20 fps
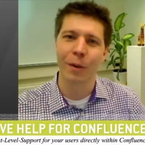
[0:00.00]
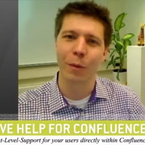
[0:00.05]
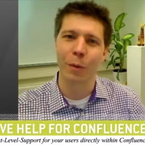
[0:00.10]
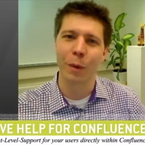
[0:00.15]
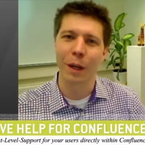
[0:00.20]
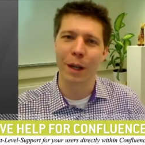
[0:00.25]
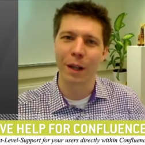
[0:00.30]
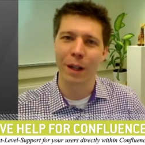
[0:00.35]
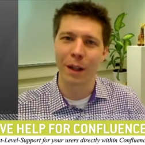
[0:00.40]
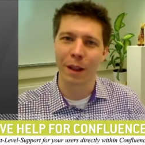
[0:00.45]

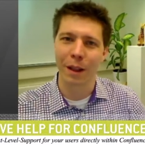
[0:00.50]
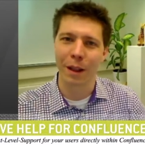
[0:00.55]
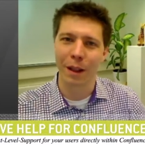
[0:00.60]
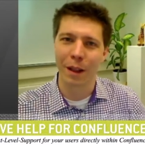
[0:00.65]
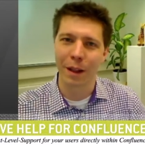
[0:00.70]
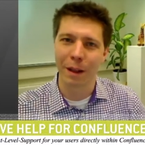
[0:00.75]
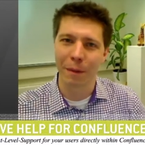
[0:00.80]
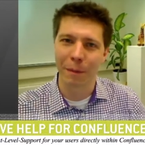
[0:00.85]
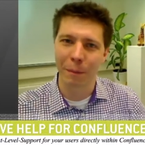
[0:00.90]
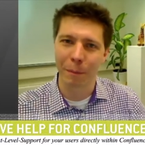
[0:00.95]
We'll
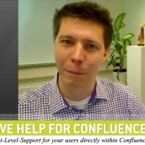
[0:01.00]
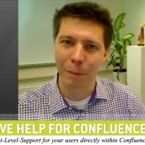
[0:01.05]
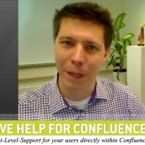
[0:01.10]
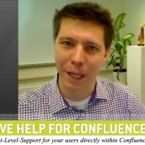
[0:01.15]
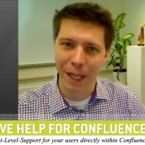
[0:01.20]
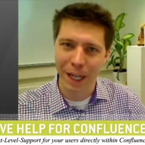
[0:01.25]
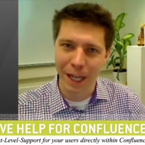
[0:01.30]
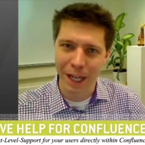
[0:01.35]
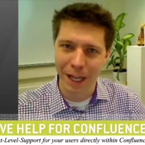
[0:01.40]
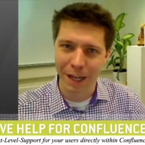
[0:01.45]

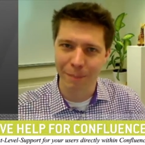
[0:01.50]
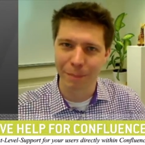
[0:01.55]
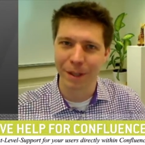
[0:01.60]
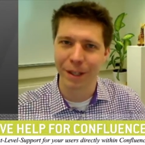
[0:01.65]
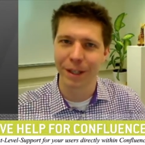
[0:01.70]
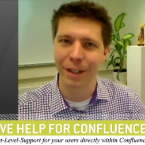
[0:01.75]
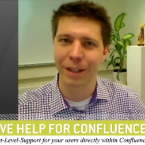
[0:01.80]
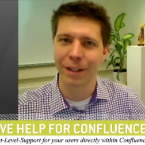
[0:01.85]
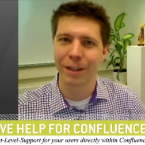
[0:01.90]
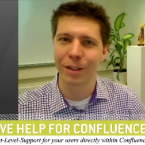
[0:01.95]
be
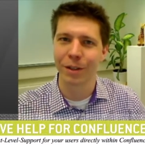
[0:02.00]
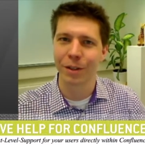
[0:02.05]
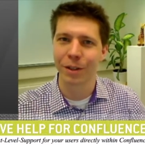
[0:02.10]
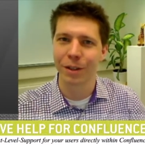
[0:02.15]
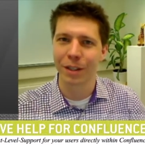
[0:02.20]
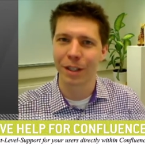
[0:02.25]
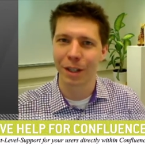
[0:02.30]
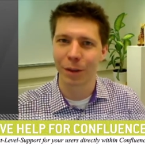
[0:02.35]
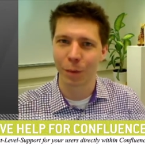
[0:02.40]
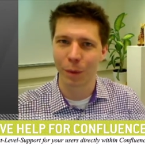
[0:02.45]
happy to
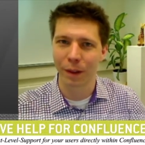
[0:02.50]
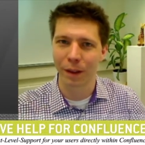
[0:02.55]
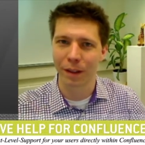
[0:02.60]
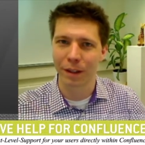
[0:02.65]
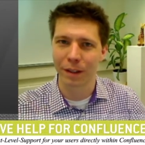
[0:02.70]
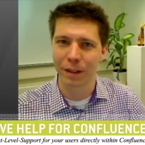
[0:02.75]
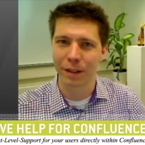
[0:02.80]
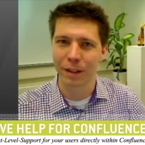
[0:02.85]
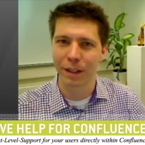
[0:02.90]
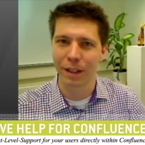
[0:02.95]
consult with
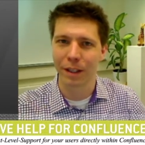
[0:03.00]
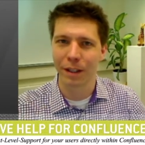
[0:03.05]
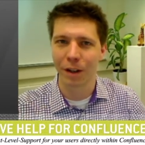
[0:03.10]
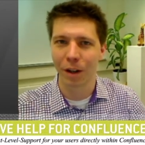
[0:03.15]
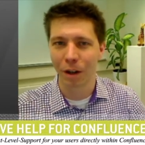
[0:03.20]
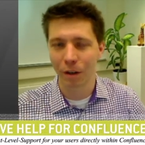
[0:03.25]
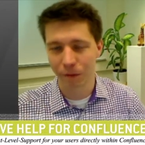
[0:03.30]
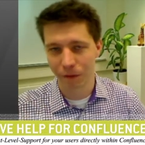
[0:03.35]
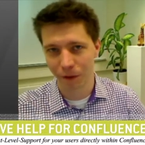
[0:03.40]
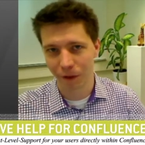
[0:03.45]
us and
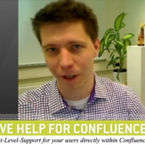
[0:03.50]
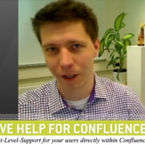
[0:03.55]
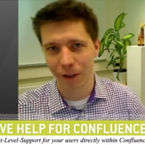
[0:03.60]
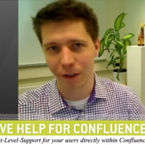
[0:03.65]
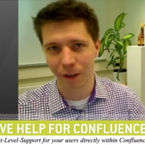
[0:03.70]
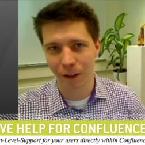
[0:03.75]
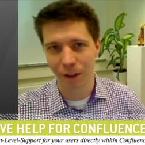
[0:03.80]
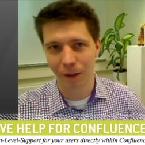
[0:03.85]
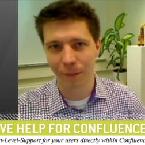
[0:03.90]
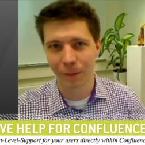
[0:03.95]
offer
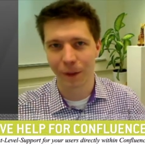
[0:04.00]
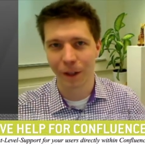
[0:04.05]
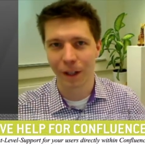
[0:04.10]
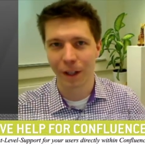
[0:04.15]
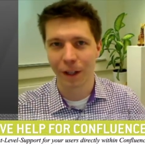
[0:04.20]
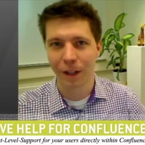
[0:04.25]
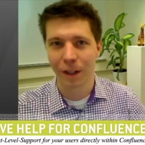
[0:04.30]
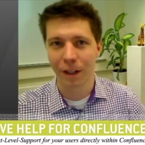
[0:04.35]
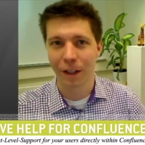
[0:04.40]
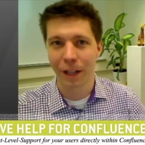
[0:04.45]
our
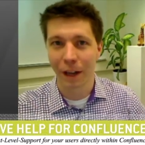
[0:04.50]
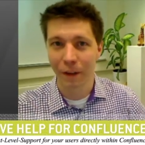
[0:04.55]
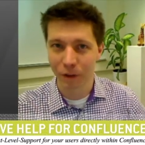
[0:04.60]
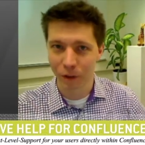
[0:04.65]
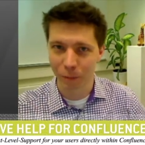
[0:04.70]
live